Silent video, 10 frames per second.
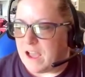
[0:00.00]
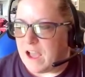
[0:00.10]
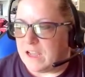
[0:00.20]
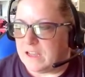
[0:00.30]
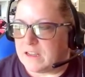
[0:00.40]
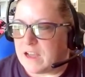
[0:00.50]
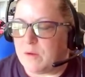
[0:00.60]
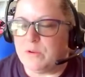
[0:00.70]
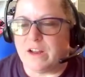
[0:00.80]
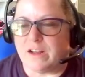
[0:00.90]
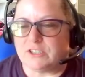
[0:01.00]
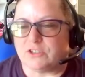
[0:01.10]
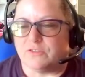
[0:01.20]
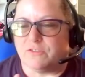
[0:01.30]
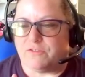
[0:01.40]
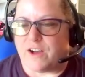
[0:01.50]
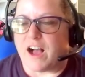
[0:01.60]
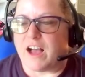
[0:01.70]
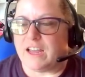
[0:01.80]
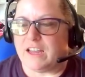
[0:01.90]
I would not
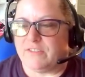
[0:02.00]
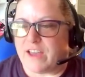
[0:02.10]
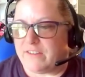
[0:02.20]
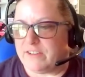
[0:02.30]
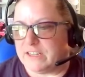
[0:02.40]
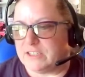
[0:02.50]
survive having